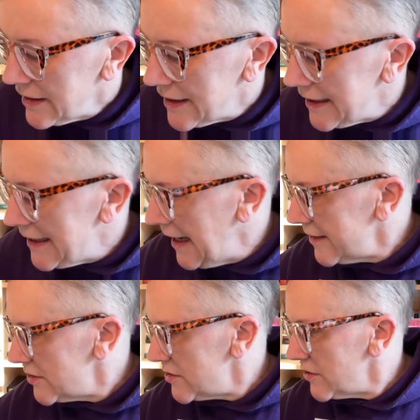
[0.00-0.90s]
The
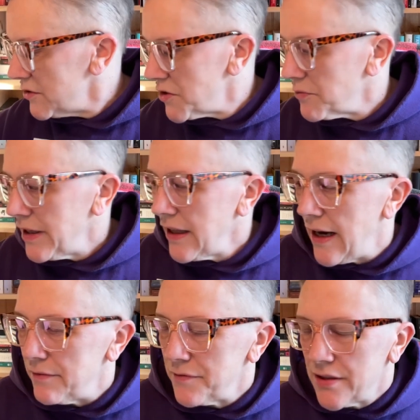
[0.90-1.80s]
next, there's three
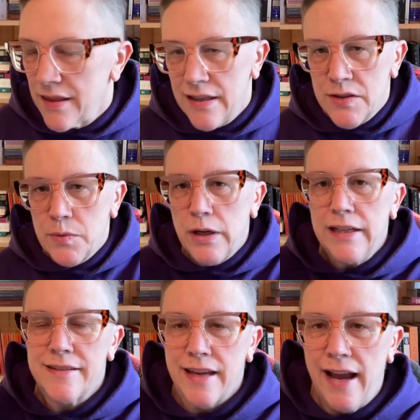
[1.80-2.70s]
left. This one
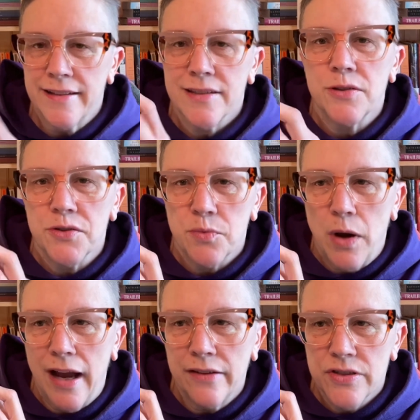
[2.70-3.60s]
is Gaskell's
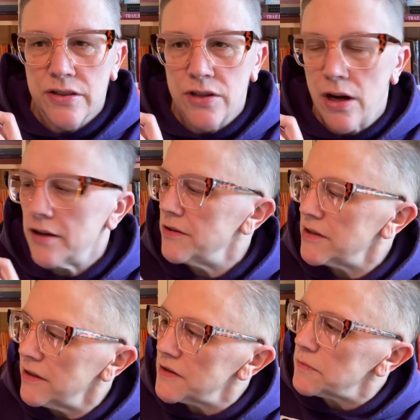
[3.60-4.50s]
Wives and Daughters,
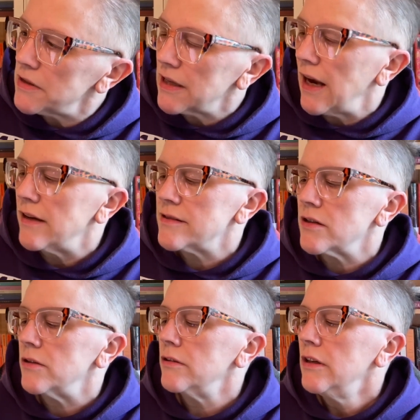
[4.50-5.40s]
Elizabeth
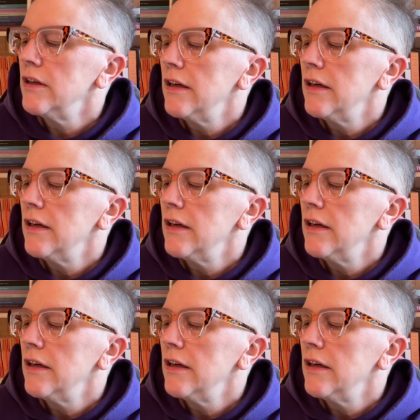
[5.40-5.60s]
Gaskell.